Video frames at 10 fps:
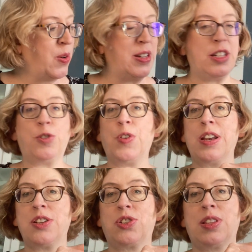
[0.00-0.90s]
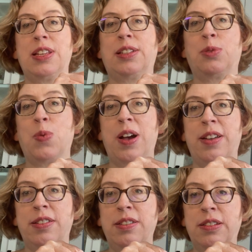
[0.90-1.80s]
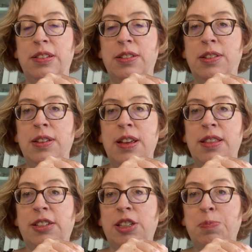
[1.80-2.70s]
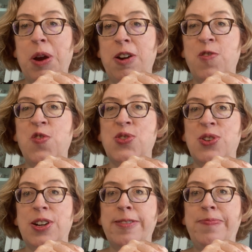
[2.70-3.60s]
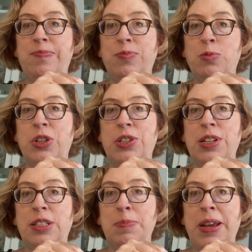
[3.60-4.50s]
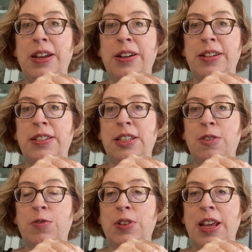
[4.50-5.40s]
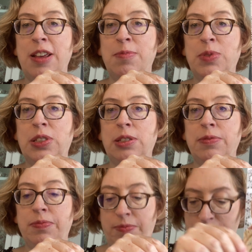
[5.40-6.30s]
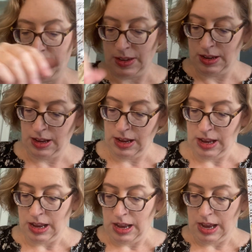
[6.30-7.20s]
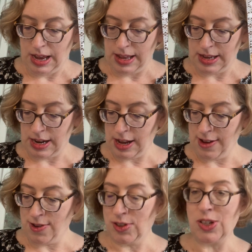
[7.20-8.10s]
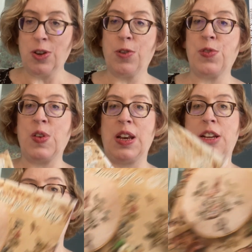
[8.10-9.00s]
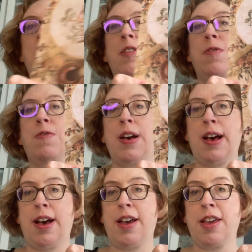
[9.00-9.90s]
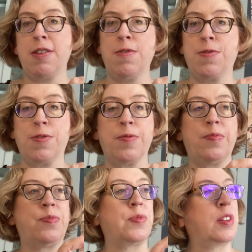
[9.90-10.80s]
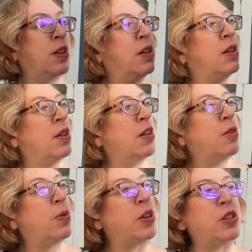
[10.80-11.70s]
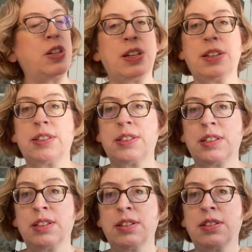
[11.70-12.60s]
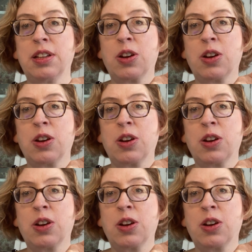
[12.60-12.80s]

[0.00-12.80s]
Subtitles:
I did finish this one. This is part 4, which is My Heart is in Flames. And then I also finished part 5, which is The